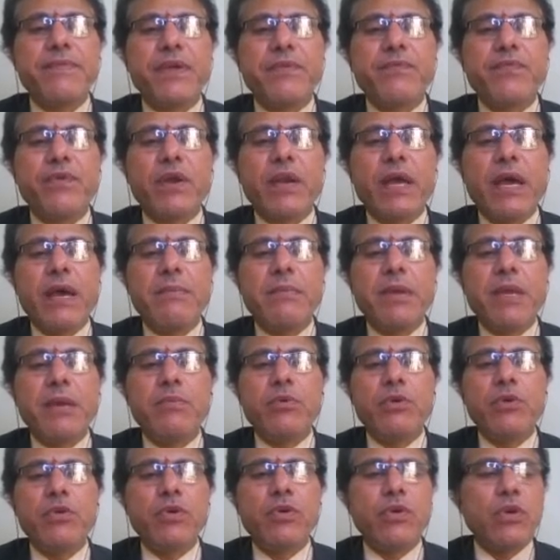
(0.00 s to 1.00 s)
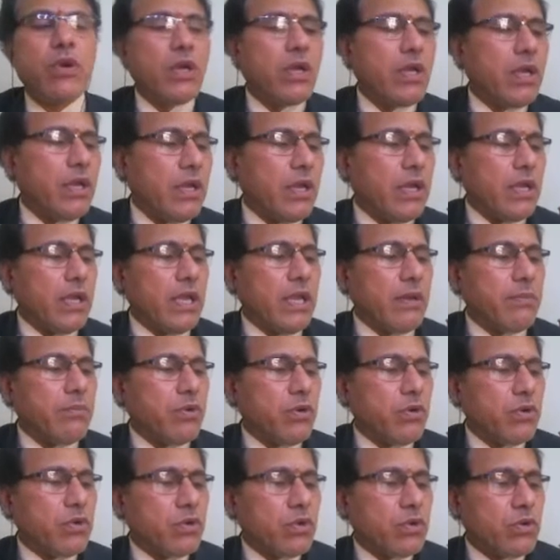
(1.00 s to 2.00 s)
Therefore, I am able to
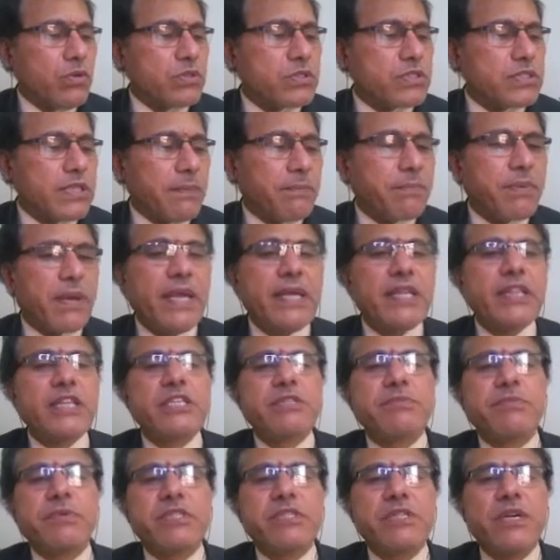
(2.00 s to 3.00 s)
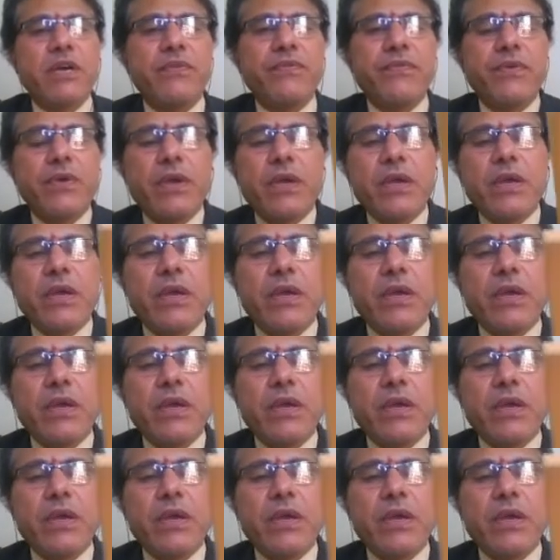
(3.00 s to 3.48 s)
supply this much of